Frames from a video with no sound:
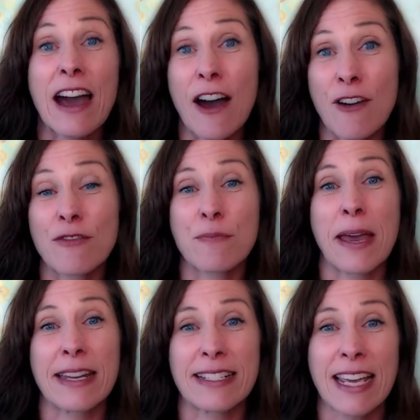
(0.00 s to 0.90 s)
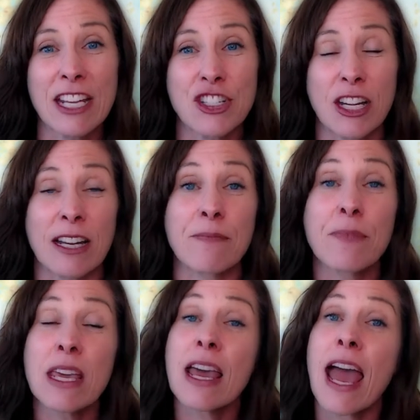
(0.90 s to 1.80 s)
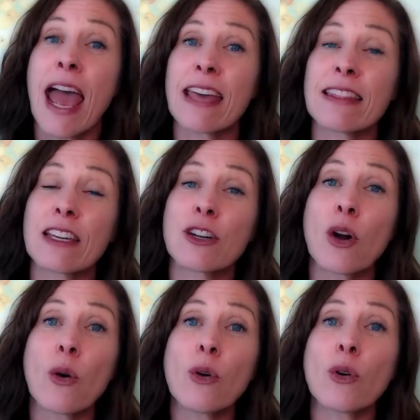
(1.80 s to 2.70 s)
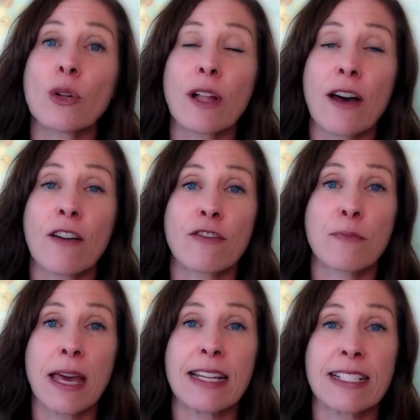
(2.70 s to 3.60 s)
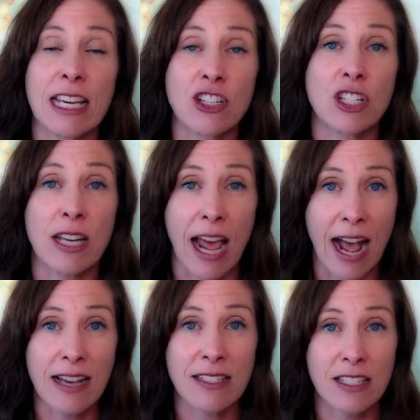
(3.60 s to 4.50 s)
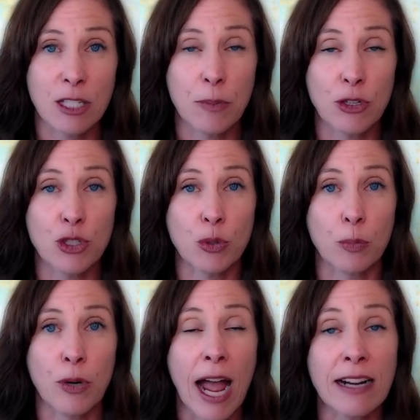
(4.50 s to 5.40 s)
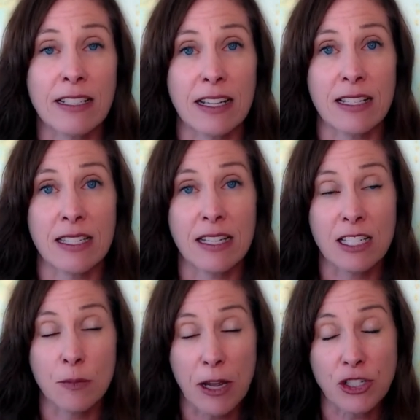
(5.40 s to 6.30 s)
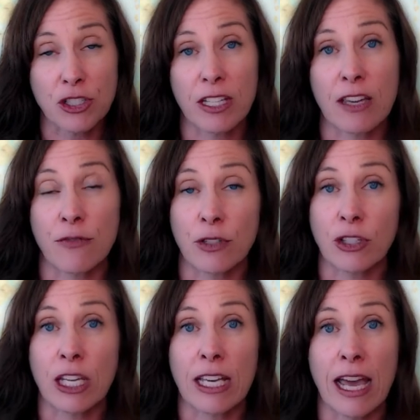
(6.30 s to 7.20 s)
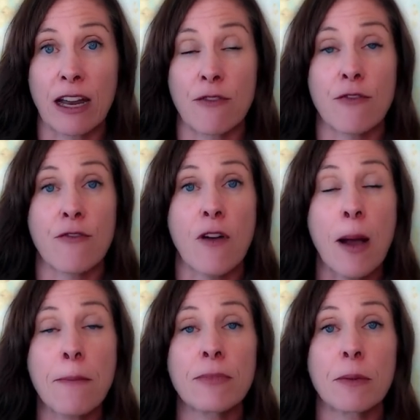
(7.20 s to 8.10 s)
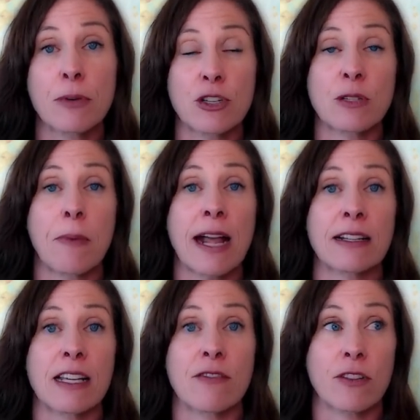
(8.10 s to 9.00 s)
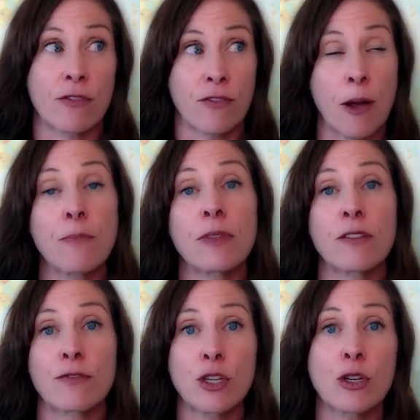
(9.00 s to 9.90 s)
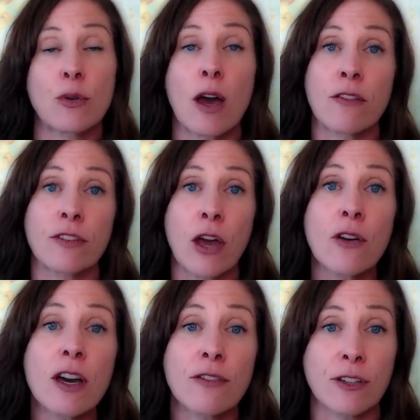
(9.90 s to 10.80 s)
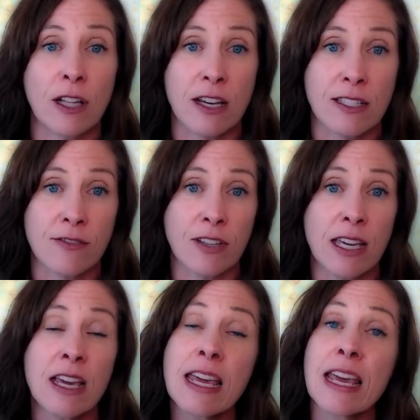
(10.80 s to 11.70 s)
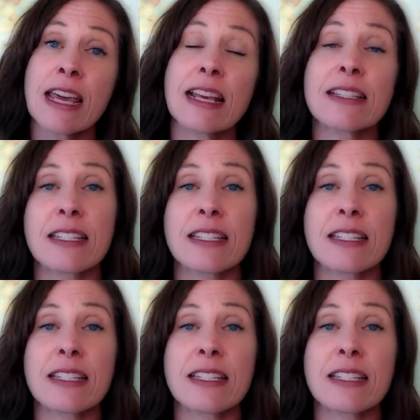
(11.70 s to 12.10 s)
of meditation. And the goal of meditation as a spiritual practice, especially if we're looking at it from the perspective or from the view of yoga philosophy, is